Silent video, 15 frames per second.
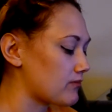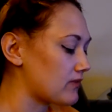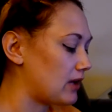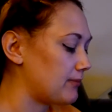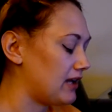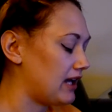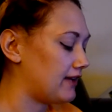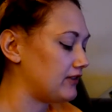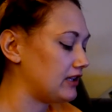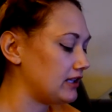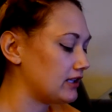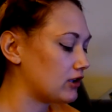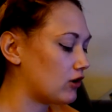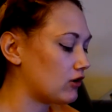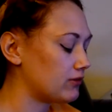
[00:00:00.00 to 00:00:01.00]
I'm having
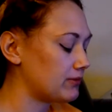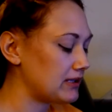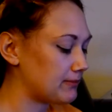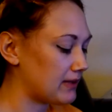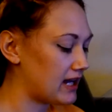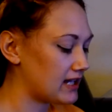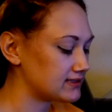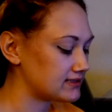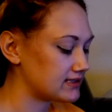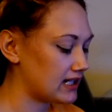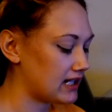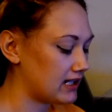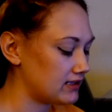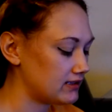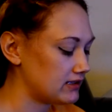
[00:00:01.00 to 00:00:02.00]
whole wheat
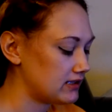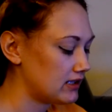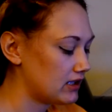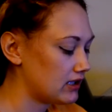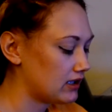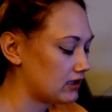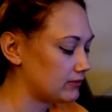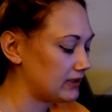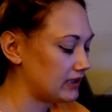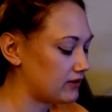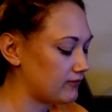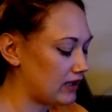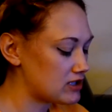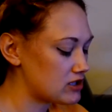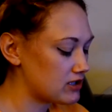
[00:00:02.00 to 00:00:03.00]
pasta with
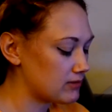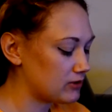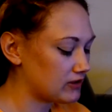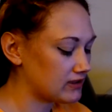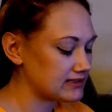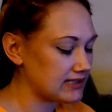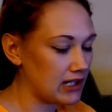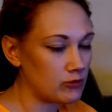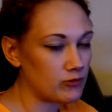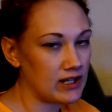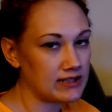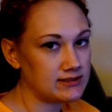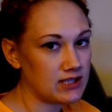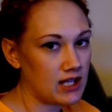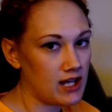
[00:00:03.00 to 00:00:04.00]
vegetables and
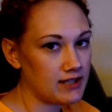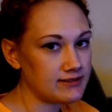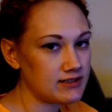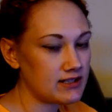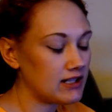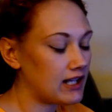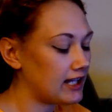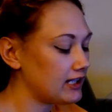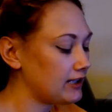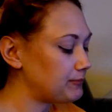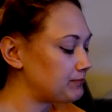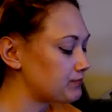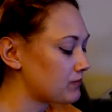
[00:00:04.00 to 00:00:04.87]
red sauce tonight